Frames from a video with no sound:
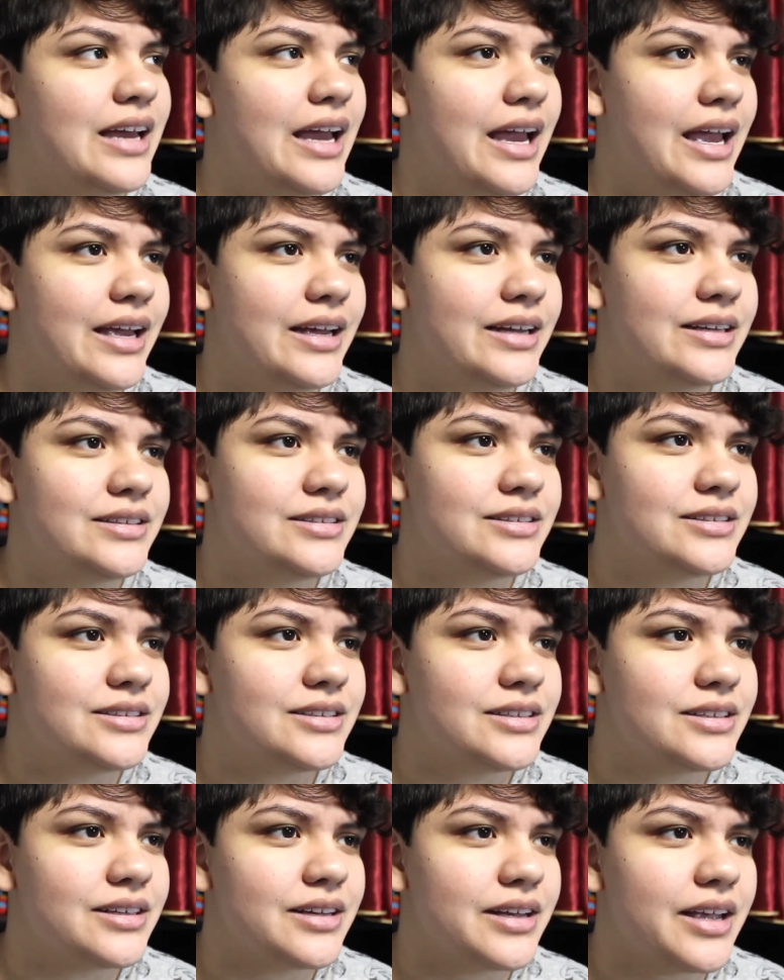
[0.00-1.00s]

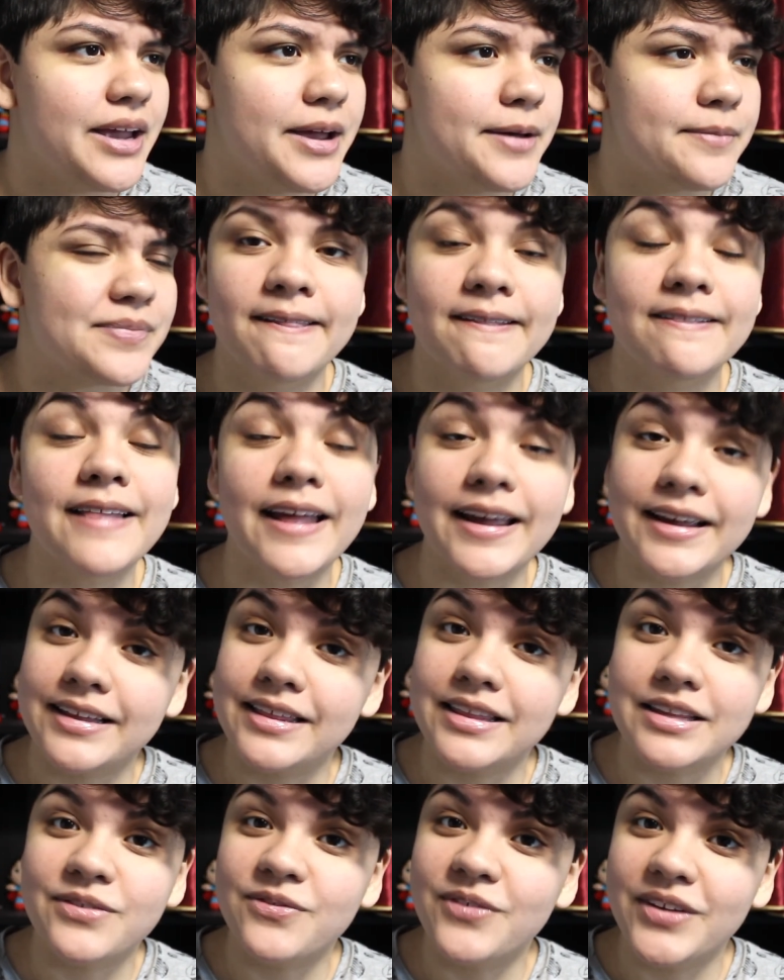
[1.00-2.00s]
And yeah, like
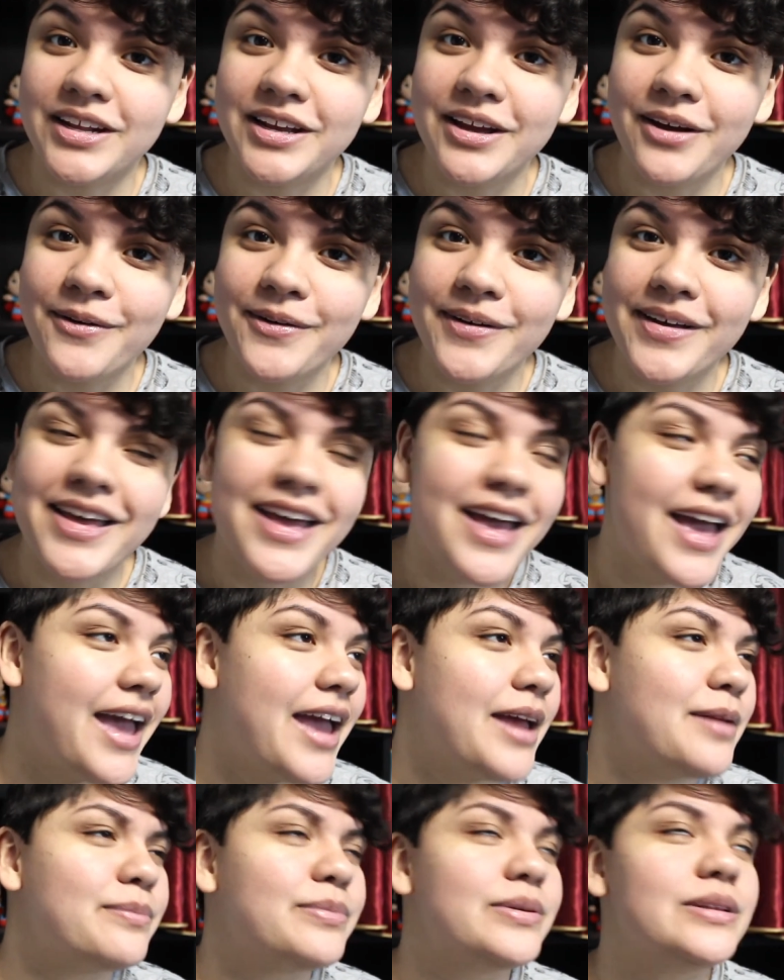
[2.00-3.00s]
this video,
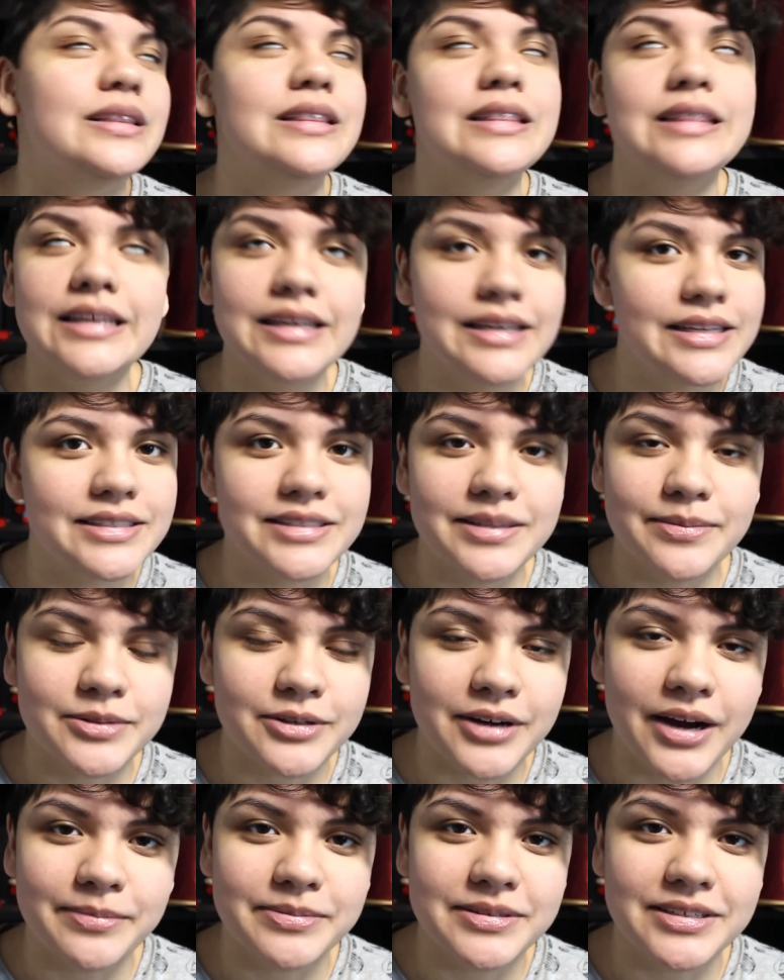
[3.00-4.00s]
and please
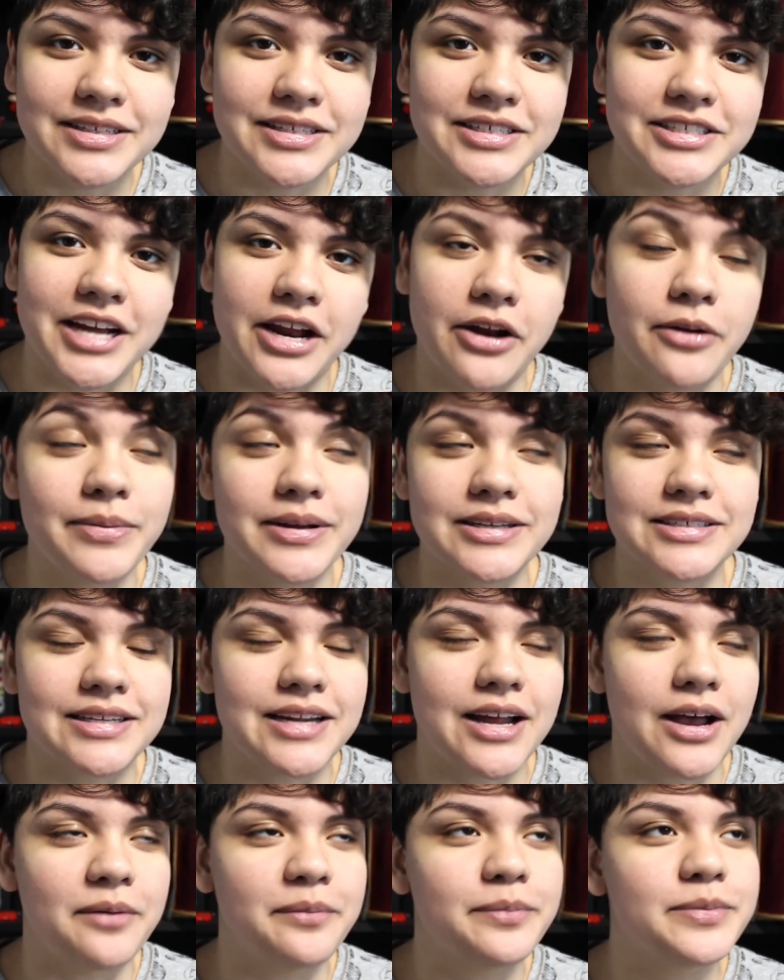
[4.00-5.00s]
subscribe to this channel because it
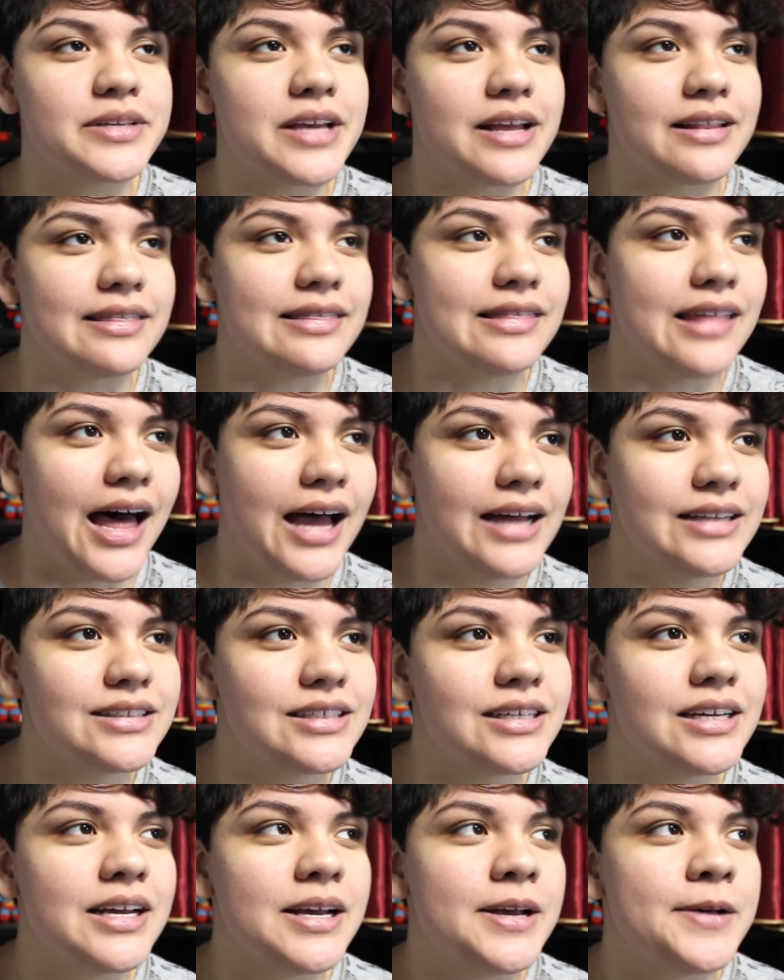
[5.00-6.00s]
helps a
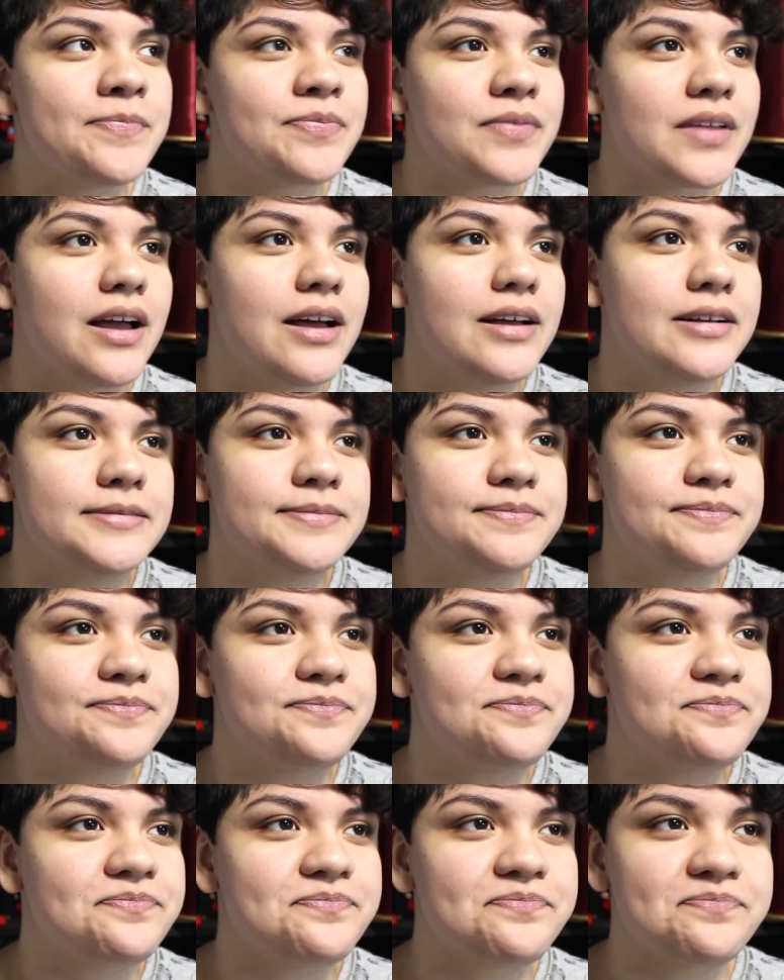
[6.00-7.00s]
lot.
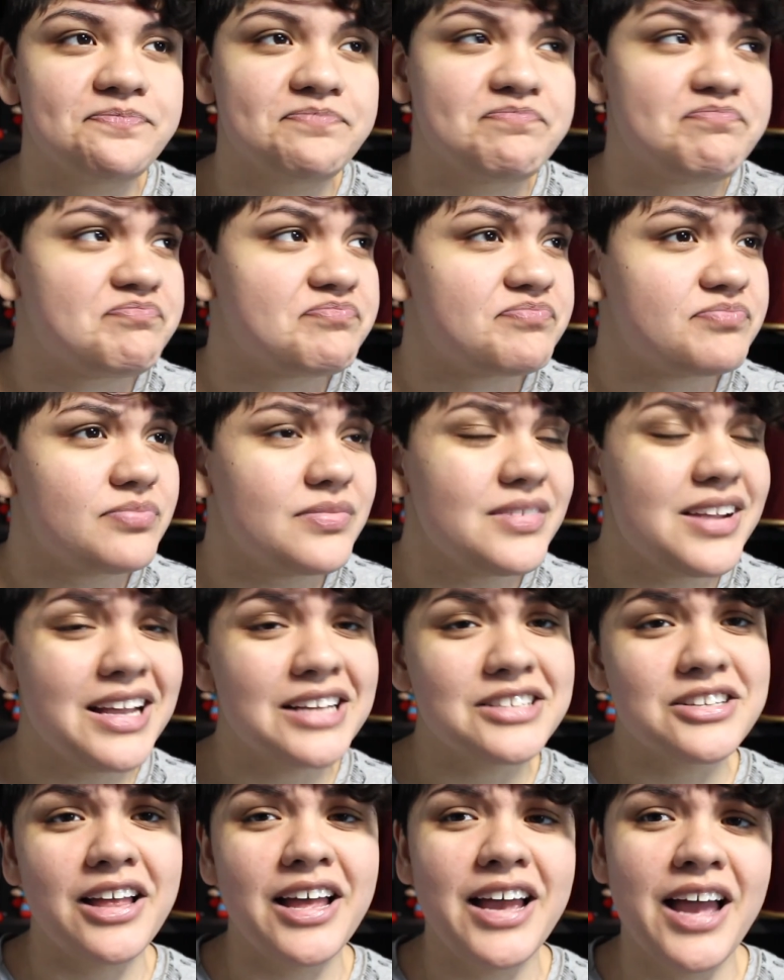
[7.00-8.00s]

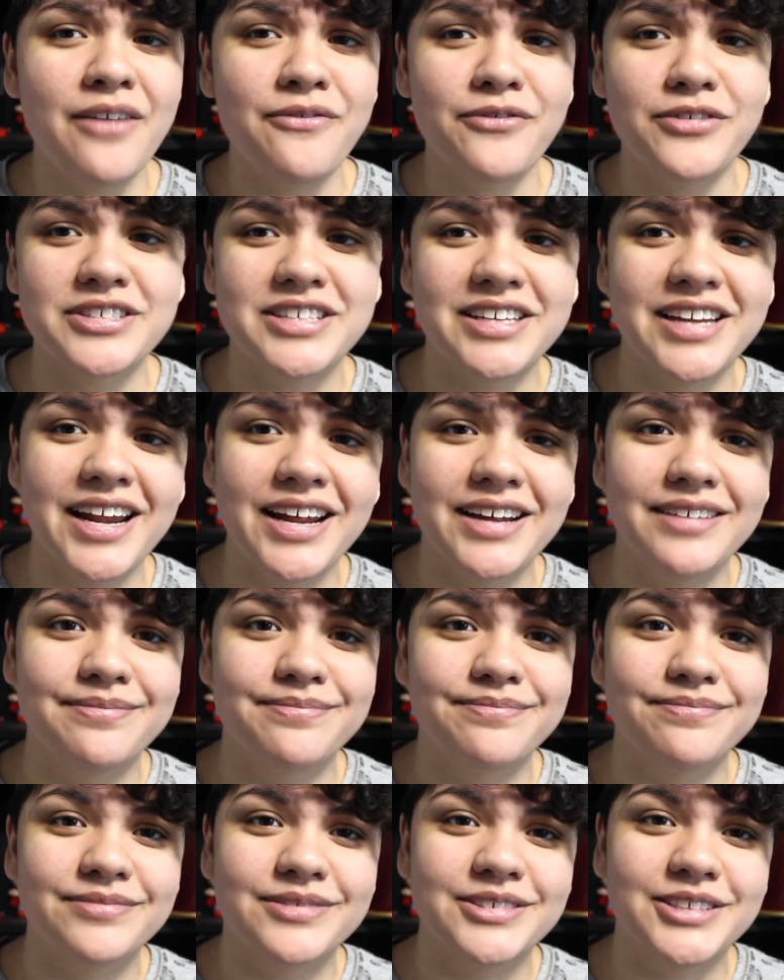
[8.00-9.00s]
That's all I have for today.
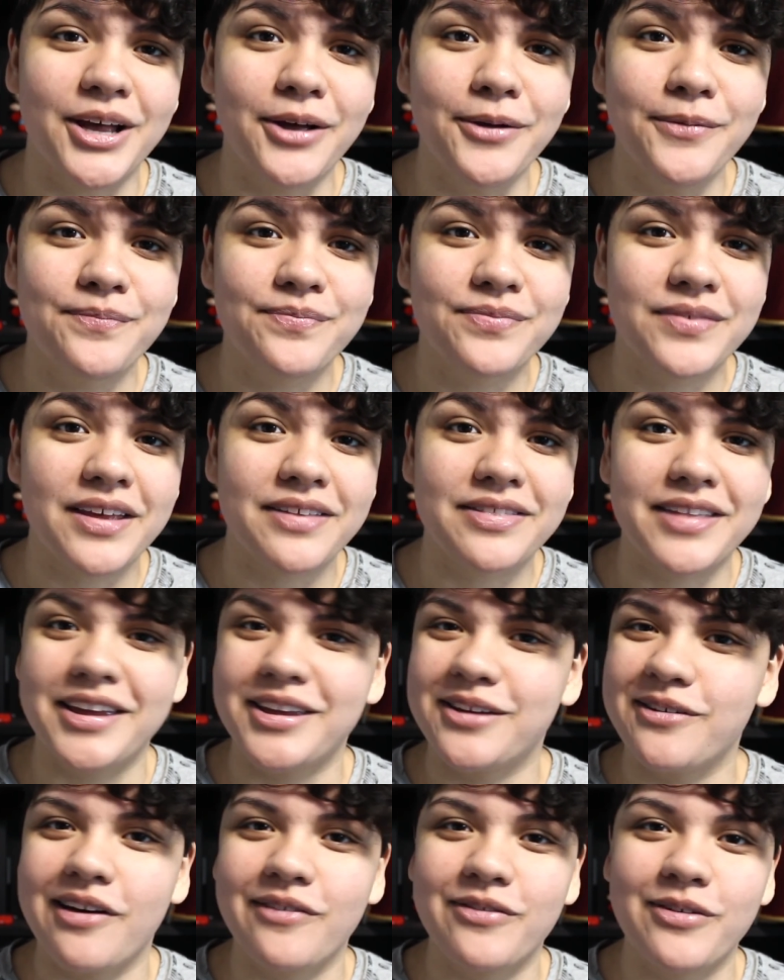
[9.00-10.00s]
So,
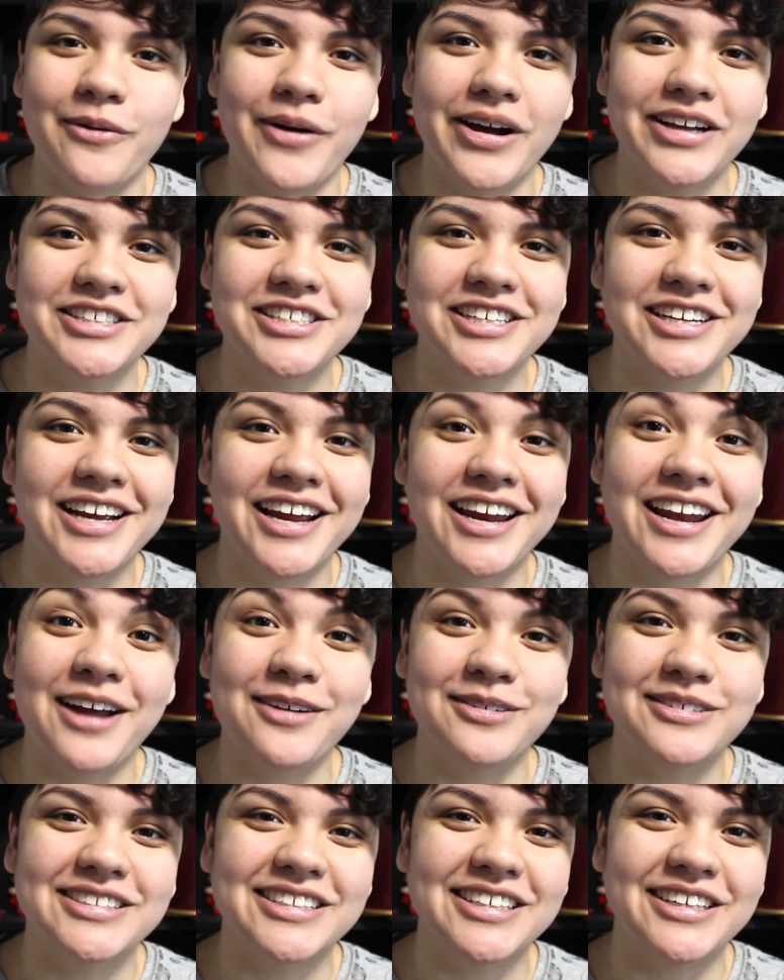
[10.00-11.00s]
thank you all for watching, and
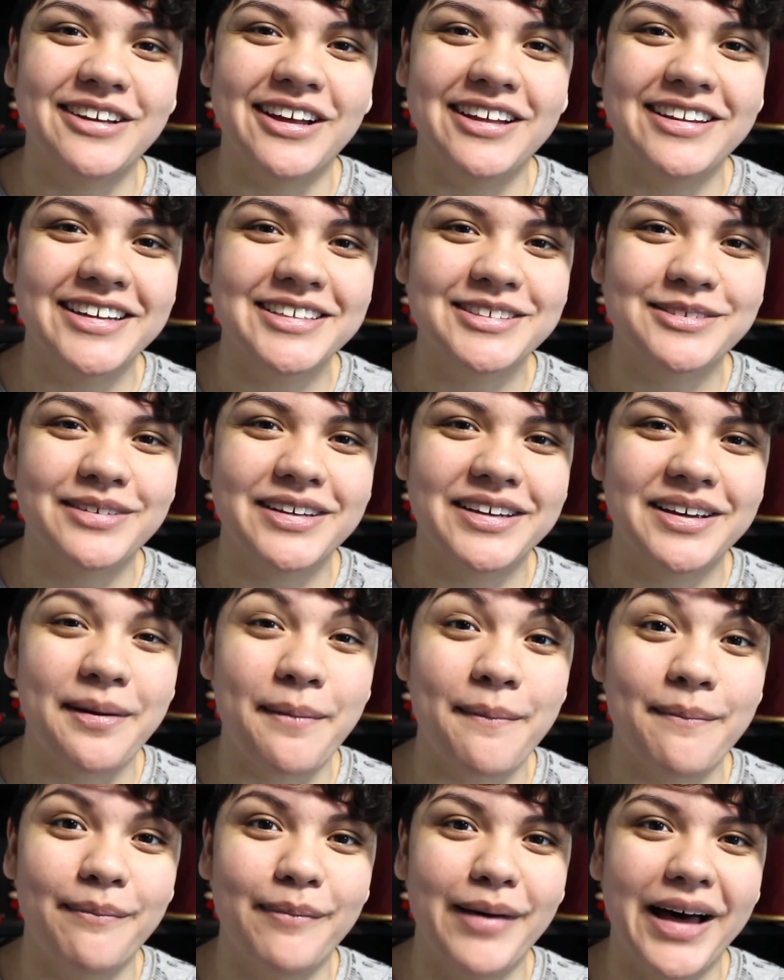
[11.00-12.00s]
I'll see you all next week.
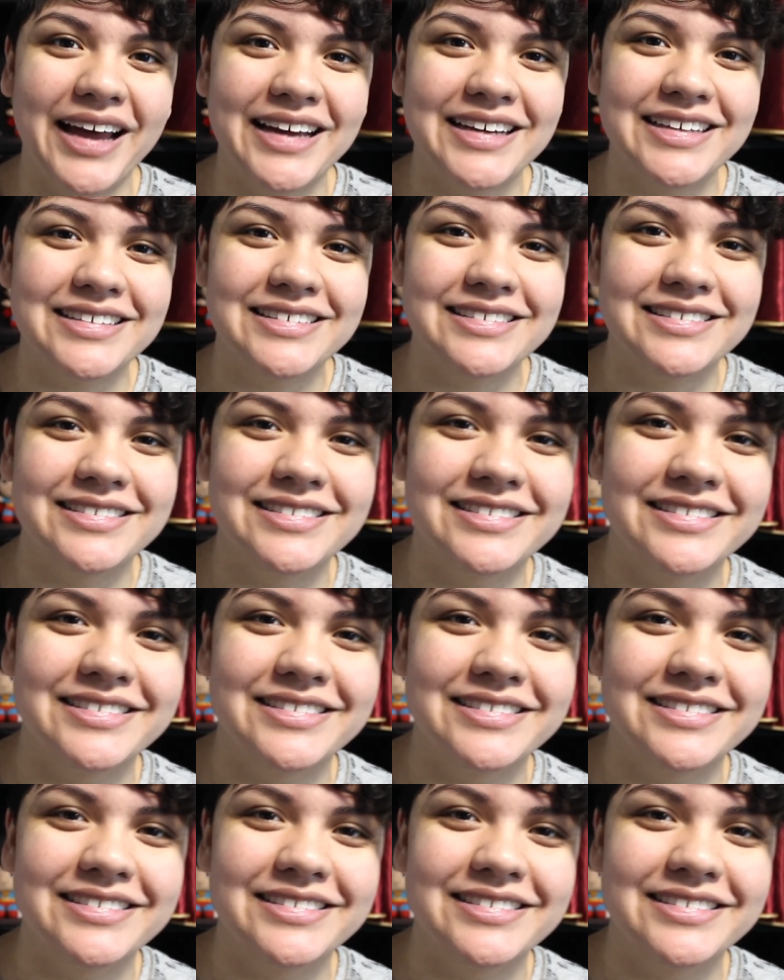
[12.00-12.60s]
Bye!